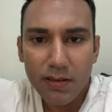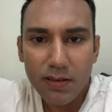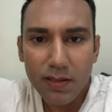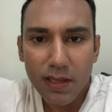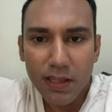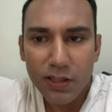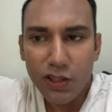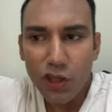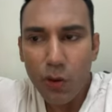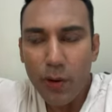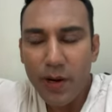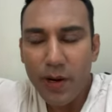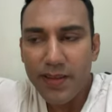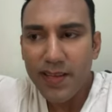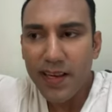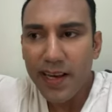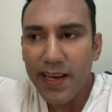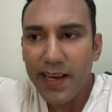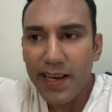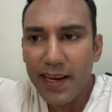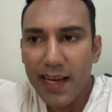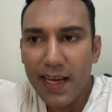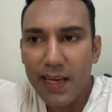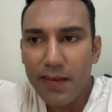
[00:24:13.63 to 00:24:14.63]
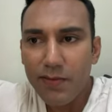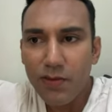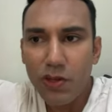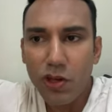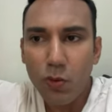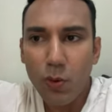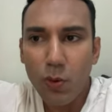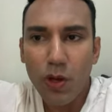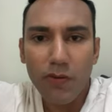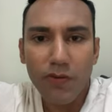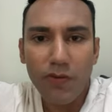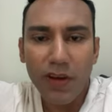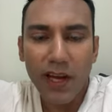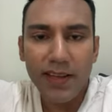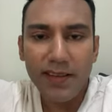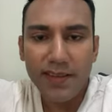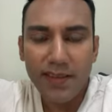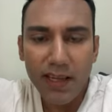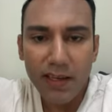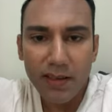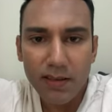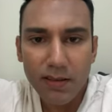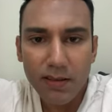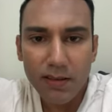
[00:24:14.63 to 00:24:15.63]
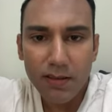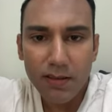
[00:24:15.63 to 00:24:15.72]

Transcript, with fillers: And your entire life, you weren't fighting.